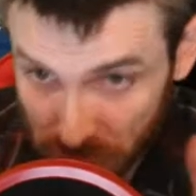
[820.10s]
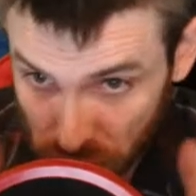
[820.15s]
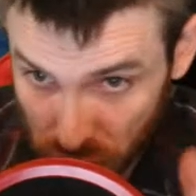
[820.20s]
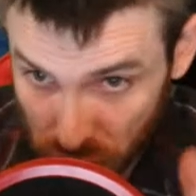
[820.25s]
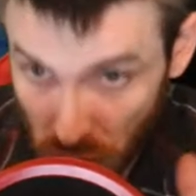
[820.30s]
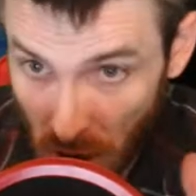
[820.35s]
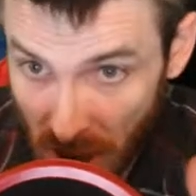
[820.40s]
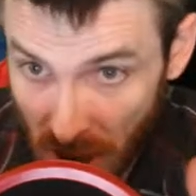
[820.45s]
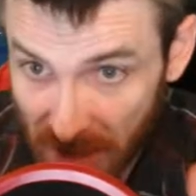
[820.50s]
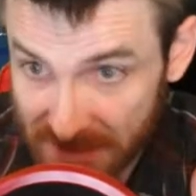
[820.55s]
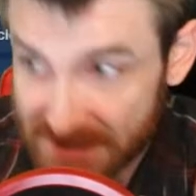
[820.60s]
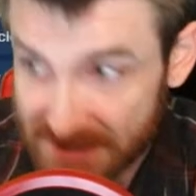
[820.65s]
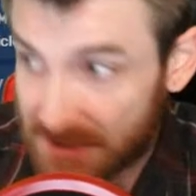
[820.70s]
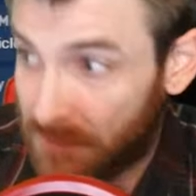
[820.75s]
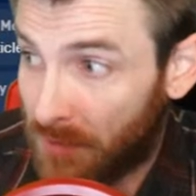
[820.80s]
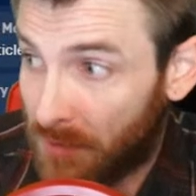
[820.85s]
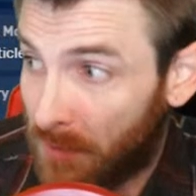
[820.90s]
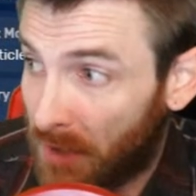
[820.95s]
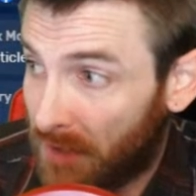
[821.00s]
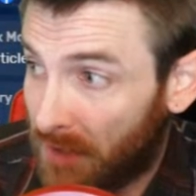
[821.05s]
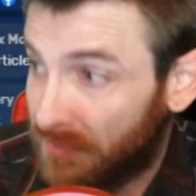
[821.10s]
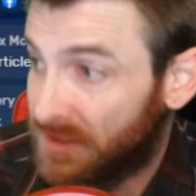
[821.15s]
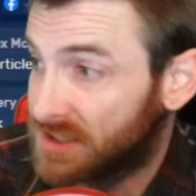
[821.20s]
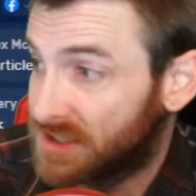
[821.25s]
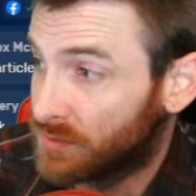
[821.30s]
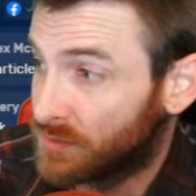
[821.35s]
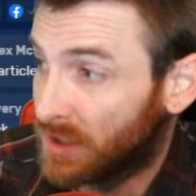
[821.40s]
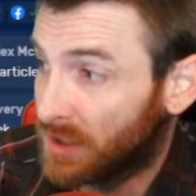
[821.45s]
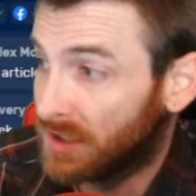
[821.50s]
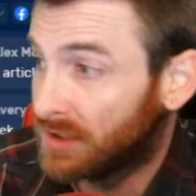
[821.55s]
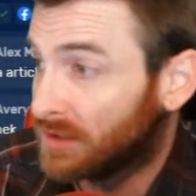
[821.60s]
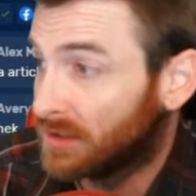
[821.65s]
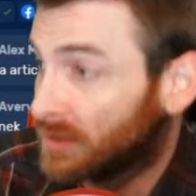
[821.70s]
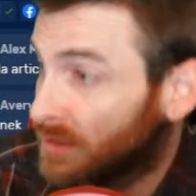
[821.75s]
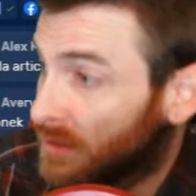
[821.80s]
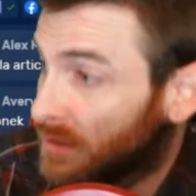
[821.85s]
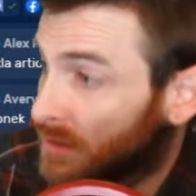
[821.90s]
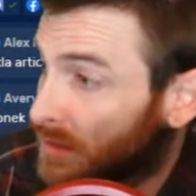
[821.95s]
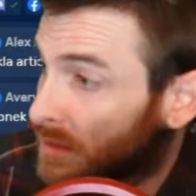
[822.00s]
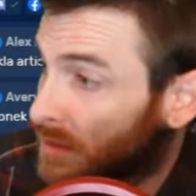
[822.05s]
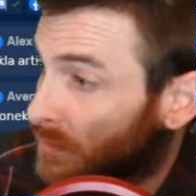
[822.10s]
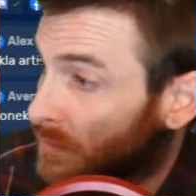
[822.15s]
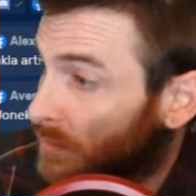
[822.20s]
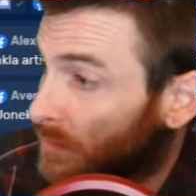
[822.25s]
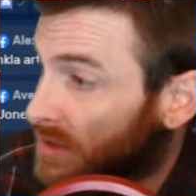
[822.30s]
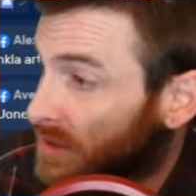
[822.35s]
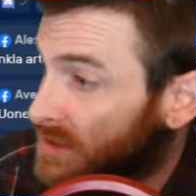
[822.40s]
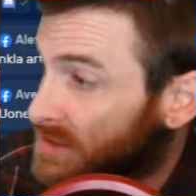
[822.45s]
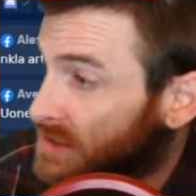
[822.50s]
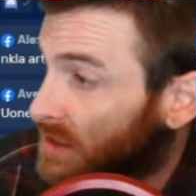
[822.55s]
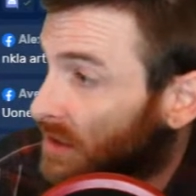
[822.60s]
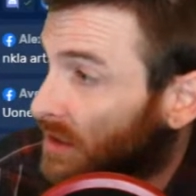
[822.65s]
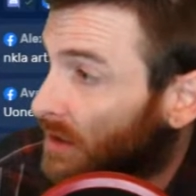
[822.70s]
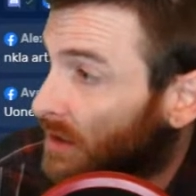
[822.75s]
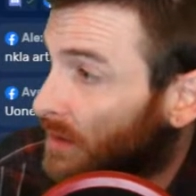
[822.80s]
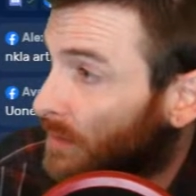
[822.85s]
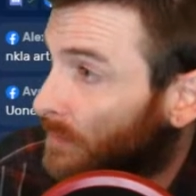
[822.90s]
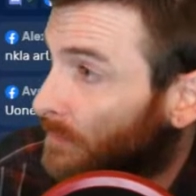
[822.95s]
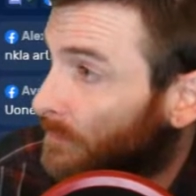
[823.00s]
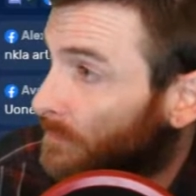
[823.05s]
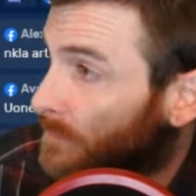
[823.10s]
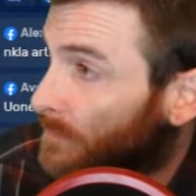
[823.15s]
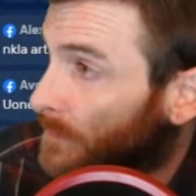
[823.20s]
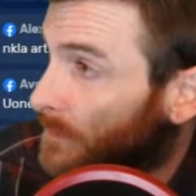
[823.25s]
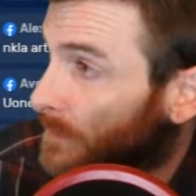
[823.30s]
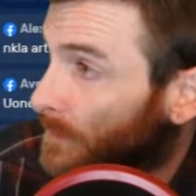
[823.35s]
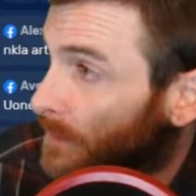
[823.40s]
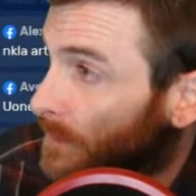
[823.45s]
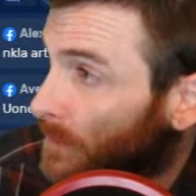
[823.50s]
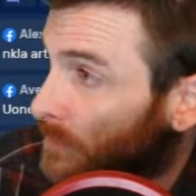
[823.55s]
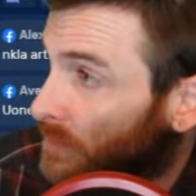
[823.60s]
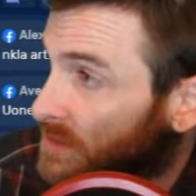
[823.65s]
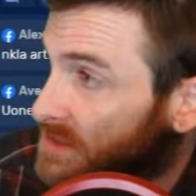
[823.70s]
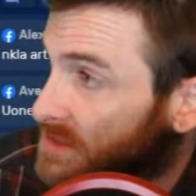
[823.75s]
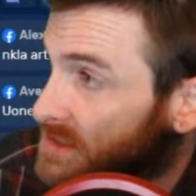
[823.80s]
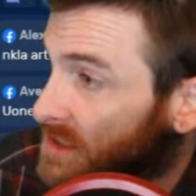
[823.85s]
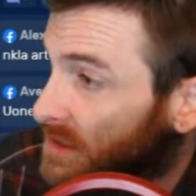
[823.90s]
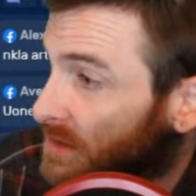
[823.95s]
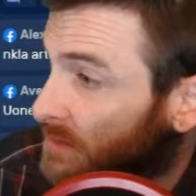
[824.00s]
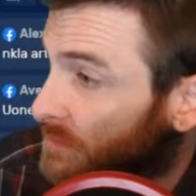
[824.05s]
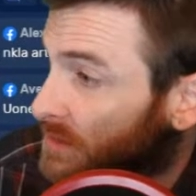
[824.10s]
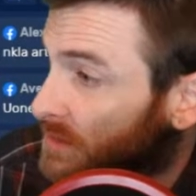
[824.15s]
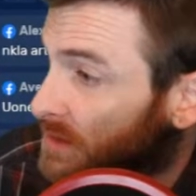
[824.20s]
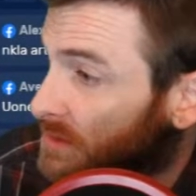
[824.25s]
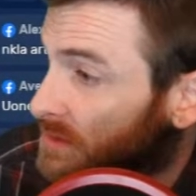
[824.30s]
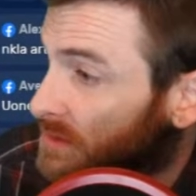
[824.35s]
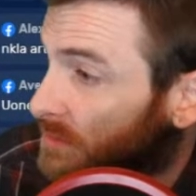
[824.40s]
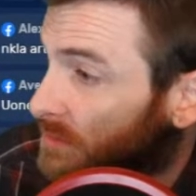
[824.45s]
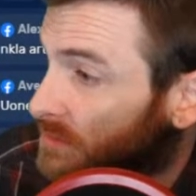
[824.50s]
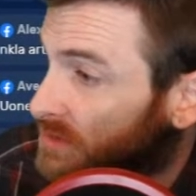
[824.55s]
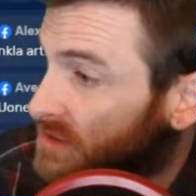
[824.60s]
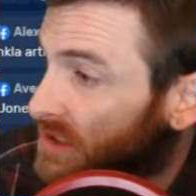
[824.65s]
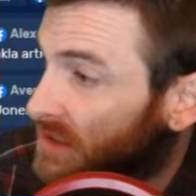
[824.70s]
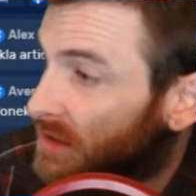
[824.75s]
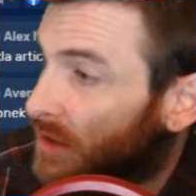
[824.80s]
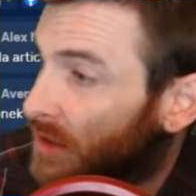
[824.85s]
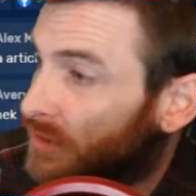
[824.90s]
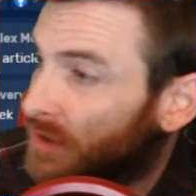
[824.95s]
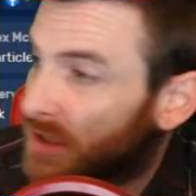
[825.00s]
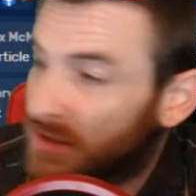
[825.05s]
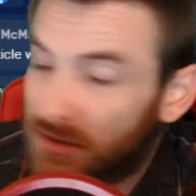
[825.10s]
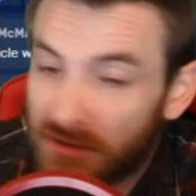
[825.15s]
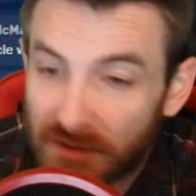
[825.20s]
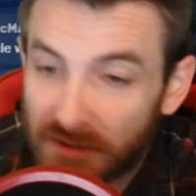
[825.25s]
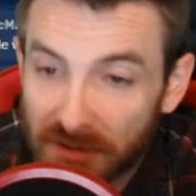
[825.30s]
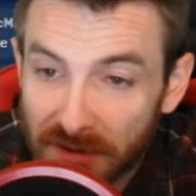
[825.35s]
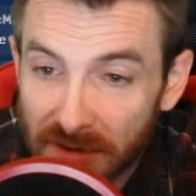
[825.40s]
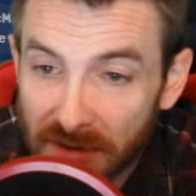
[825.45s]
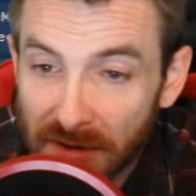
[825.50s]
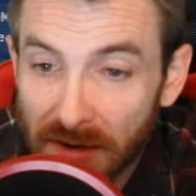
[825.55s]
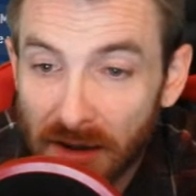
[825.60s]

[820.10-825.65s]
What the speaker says: awesome about this right here was 1 second, let me double check. Okay, good.